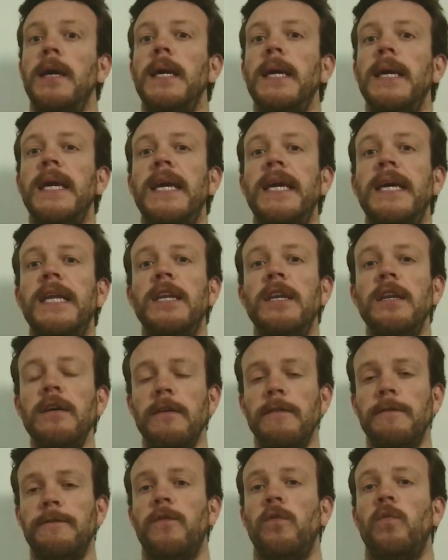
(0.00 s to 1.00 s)
In
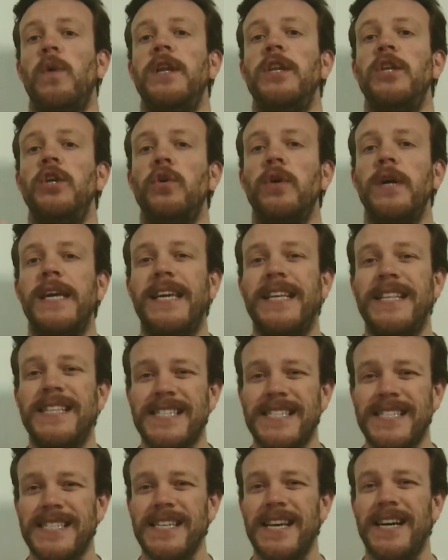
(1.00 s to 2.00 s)
for when you're
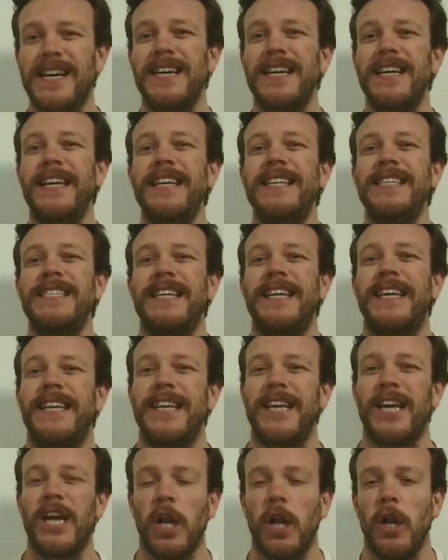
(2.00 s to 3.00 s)
inside,
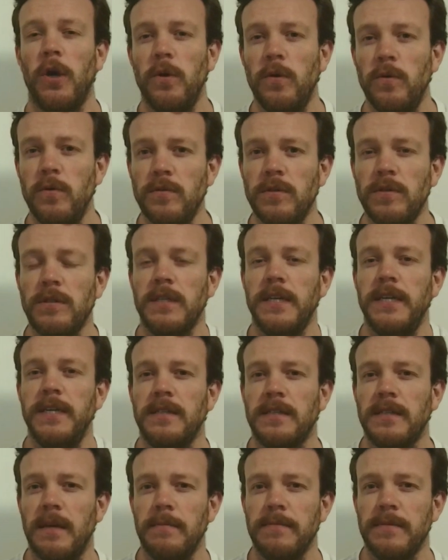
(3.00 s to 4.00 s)
enclosed in
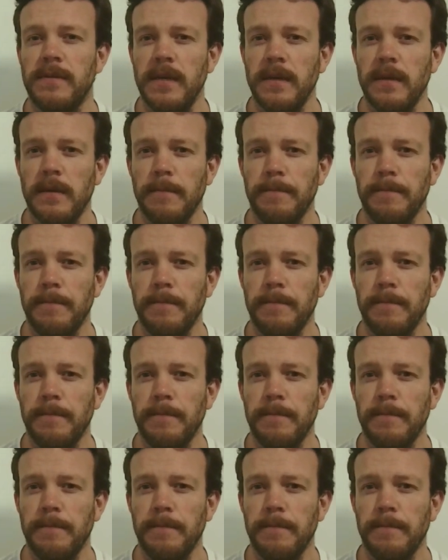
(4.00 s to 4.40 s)
something.